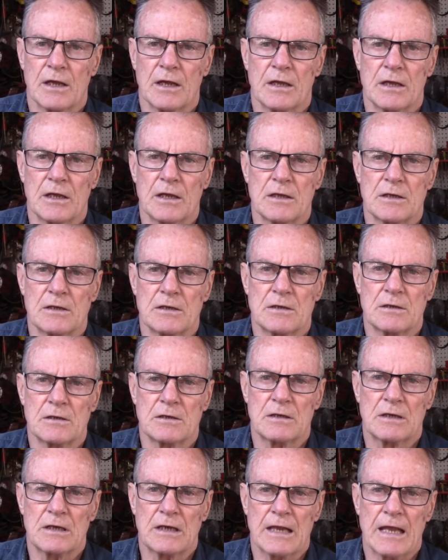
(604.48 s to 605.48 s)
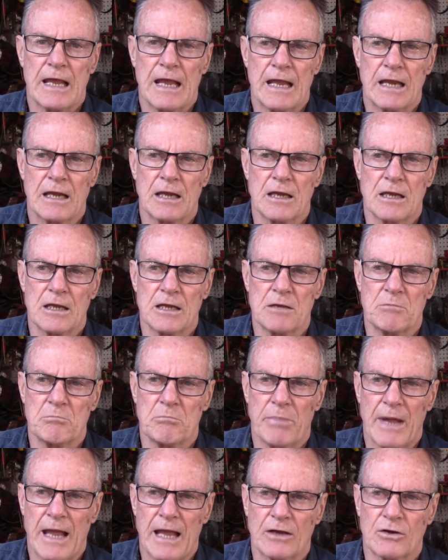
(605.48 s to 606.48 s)
it can
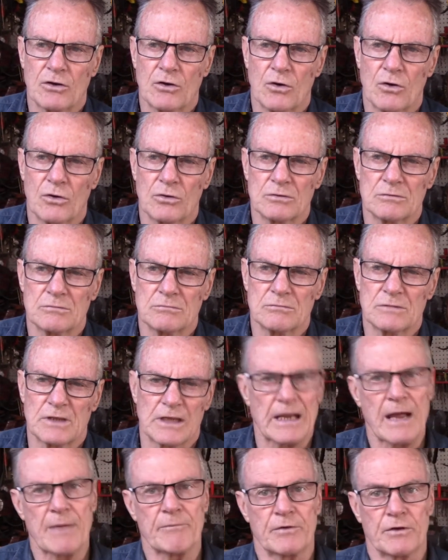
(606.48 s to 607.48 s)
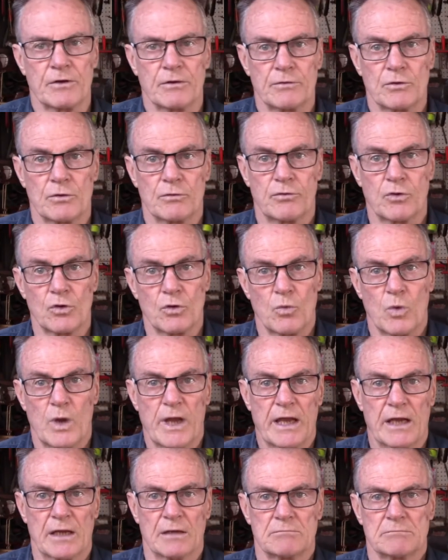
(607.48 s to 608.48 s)
impact on the comfort of your
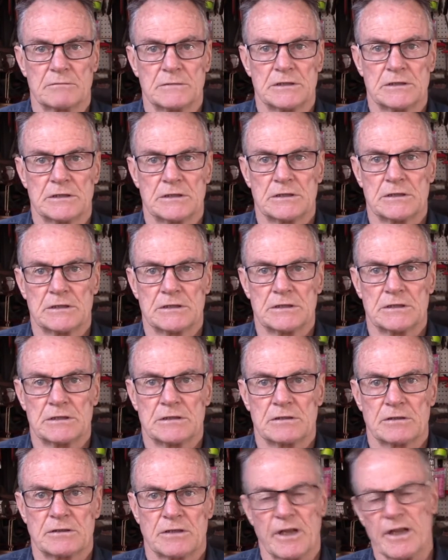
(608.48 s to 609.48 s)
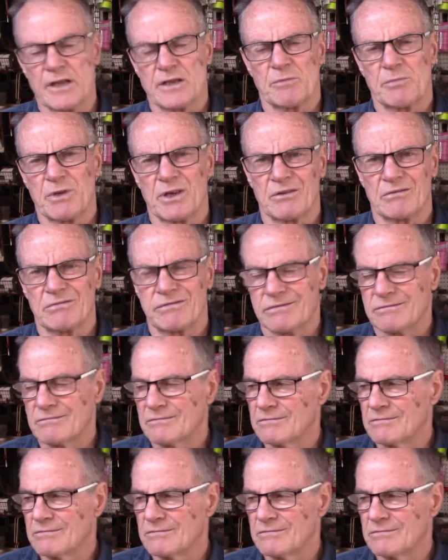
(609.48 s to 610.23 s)
footwear. So that's a bit of